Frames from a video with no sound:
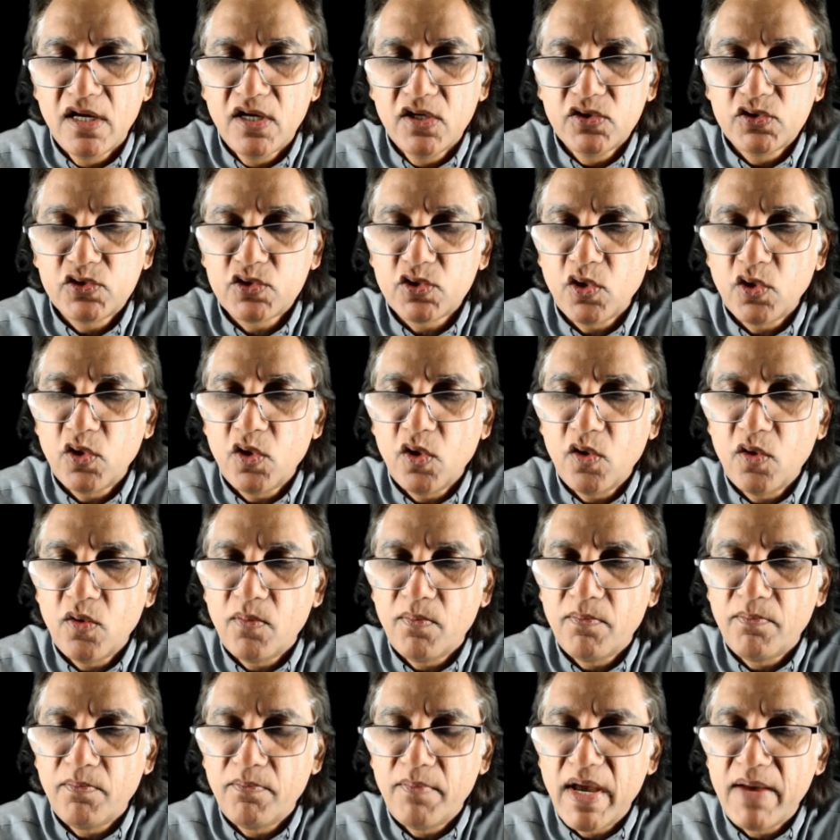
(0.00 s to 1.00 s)

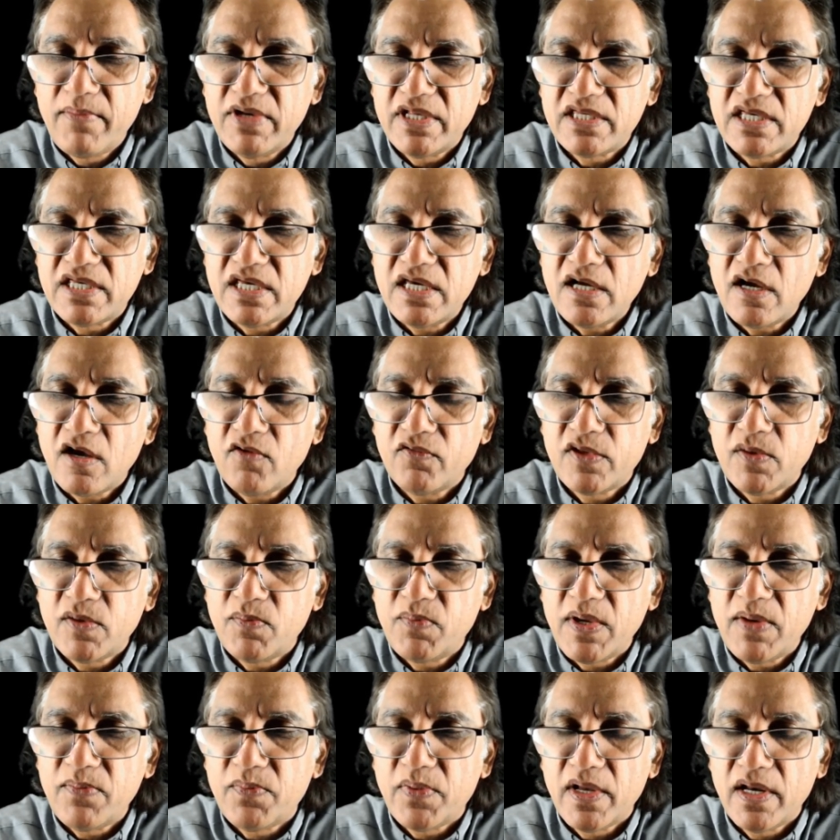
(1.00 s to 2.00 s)
So maybe think of the
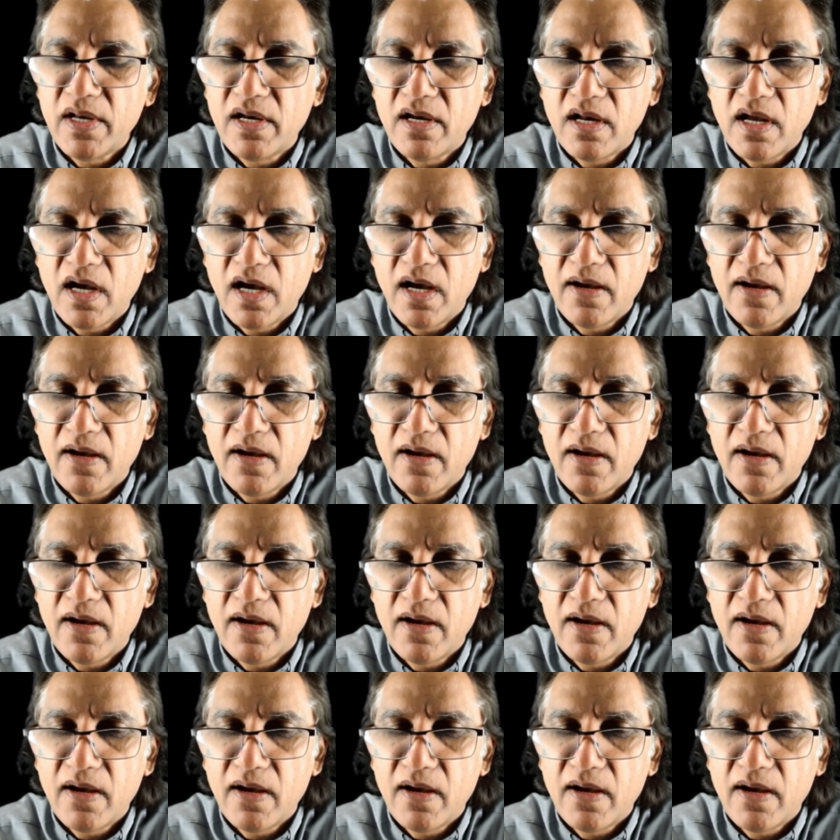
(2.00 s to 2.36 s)
people